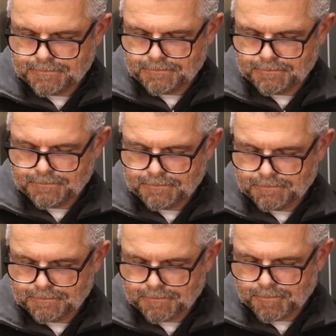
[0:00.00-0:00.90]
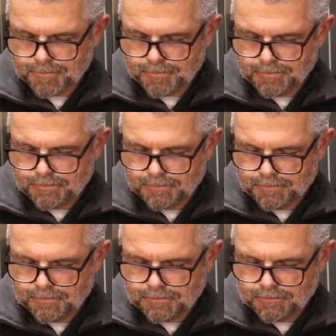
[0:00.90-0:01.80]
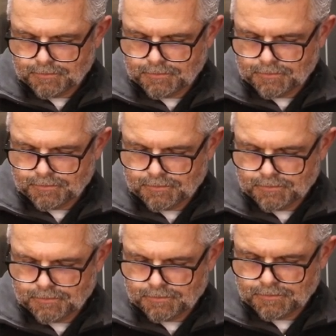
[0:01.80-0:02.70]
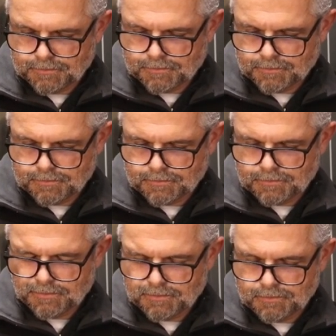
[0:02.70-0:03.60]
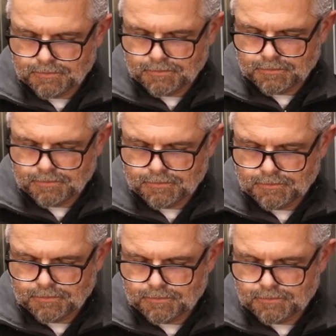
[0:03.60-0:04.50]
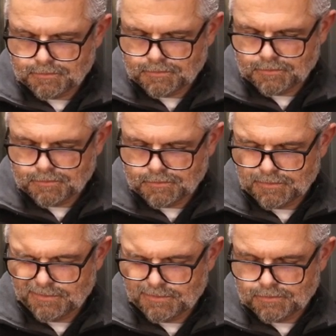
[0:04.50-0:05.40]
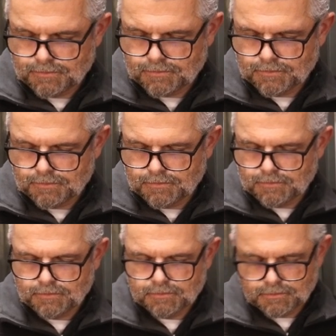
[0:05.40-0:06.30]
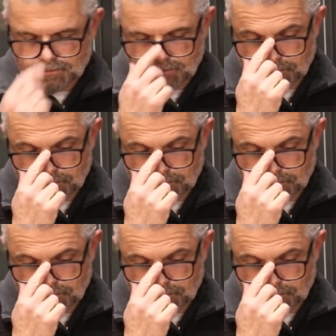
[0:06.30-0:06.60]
The person shown says nothing.